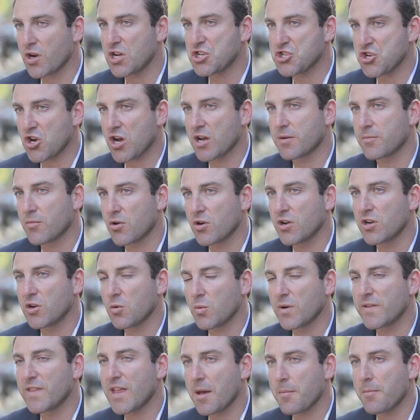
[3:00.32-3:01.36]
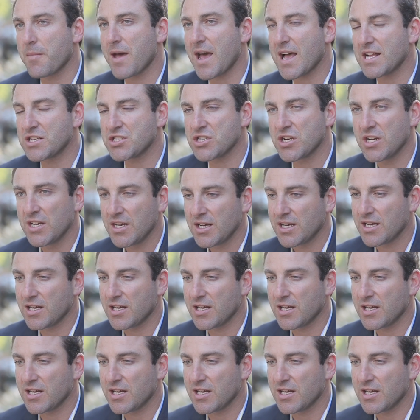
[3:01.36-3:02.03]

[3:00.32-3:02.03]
pressure on Murray to win that match.